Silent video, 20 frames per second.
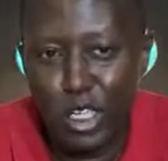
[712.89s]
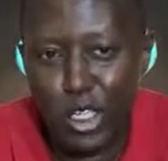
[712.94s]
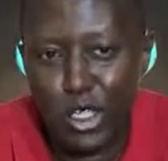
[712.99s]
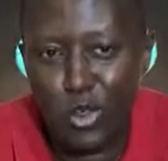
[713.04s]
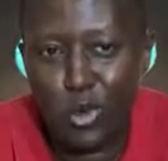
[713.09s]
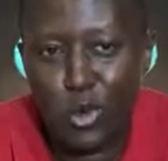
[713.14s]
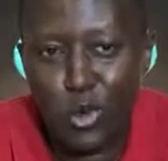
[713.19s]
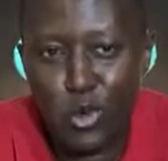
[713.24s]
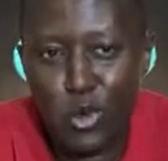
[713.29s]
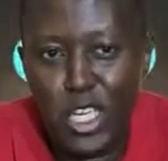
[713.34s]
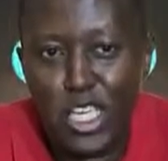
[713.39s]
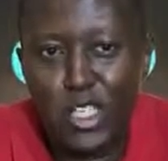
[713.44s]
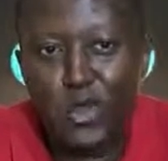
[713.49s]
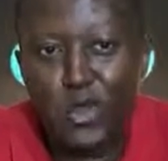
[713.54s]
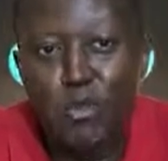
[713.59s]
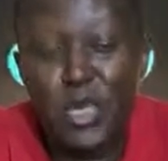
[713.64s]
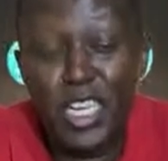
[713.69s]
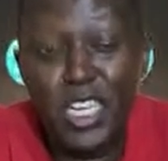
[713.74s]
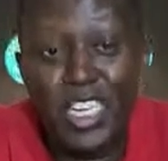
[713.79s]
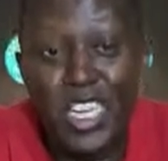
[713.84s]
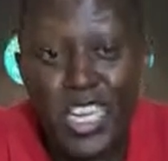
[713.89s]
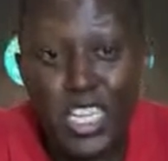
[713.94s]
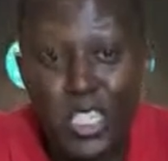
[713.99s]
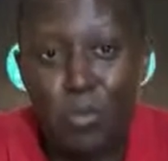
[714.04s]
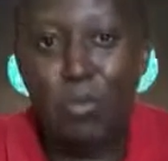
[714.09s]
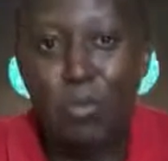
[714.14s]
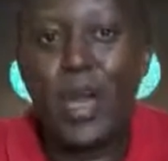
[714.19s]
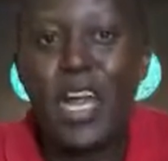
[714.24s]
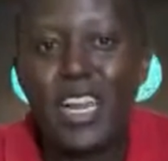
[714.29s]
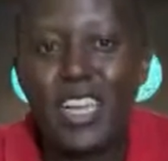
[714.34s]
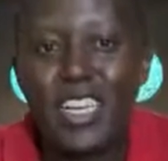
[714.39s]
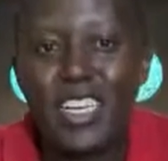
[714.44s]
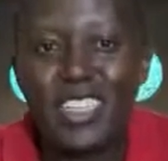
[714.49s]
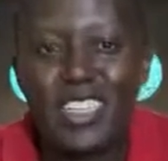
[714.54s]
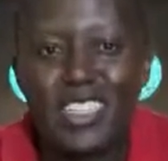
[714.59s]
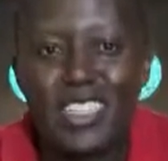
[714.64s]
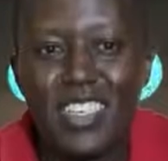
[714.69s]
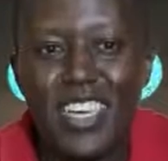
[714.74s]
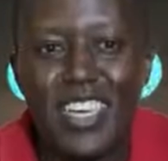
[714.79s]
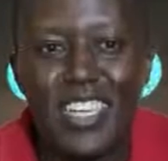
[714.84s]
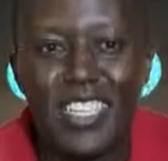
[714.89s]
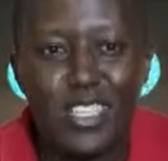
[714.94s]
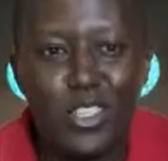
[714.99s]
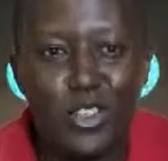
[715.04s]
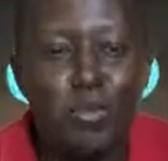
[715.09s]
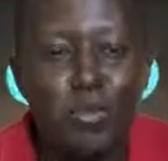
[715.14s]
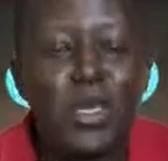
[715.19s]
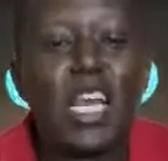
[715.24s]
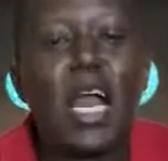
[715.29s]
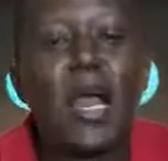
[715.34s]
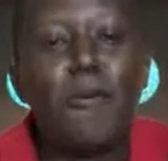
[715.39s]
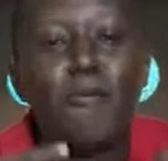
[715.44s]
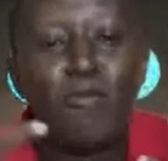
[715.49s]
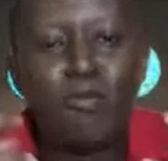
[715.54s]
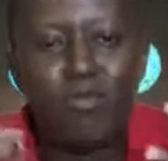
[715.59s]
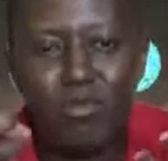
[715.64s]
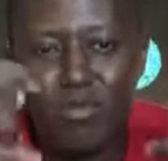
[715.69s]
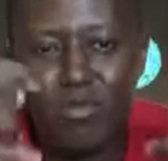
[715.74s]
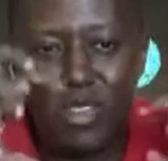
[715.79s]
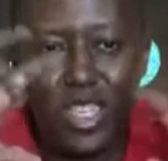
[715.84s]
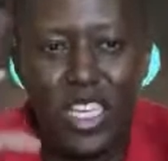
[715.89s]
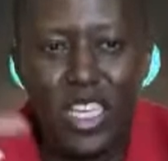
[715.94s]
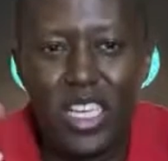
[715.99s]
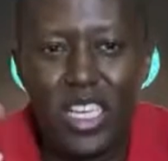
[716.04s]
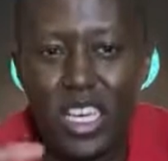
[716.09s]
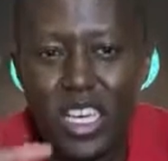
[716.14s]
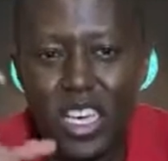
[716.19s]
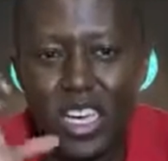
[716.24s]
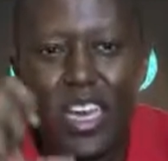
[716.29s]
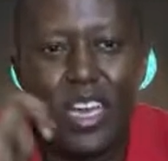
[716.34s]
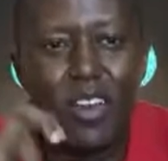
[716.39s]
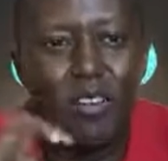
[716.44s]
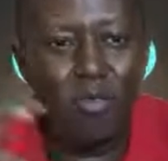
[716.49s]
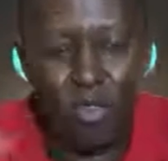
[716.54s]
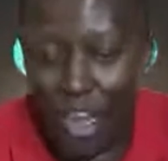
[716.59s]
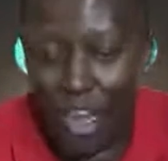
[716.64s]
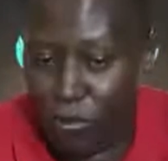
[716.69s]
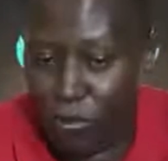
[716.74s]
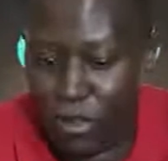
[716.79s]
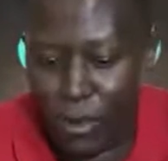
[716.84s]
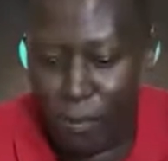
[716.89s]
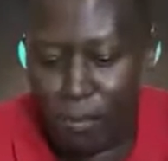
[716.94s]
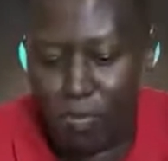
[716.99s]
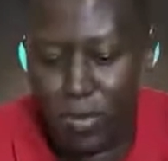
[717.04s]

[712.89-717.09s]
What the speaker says: to cook it, to make it expand and to become thick and fluffy.